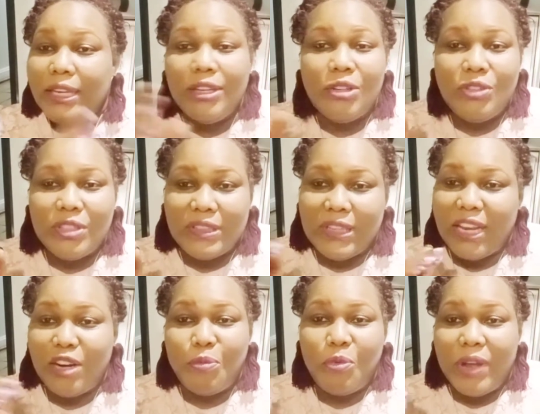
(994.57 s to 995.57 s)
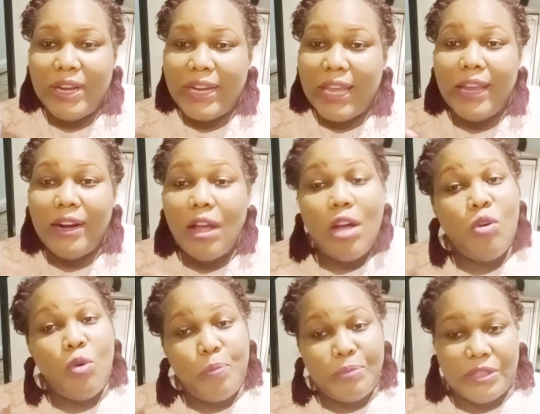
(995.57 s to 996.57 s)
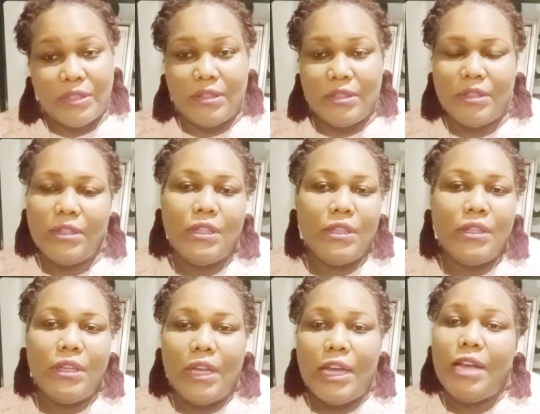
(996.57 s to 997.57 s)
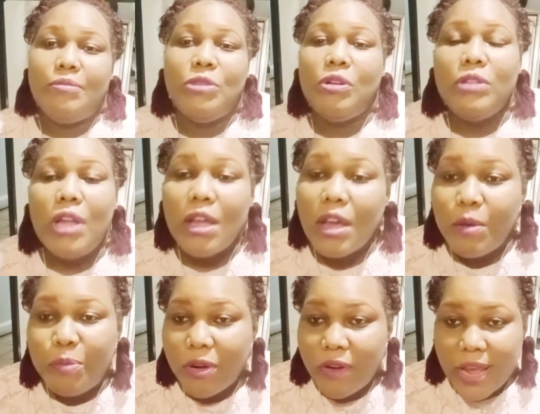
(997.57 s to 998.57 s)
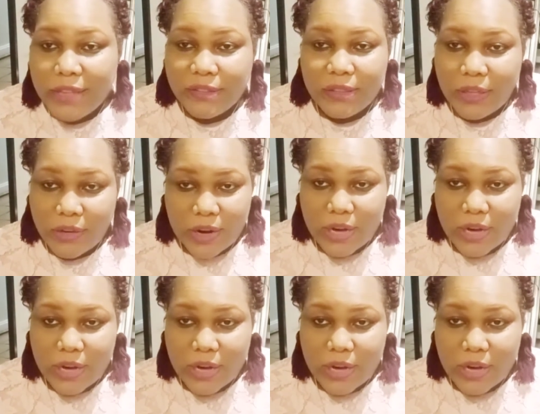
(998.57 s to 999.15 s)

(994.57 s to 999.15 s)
you don't just get up one day and, oops, I'm no longer a procrastinator.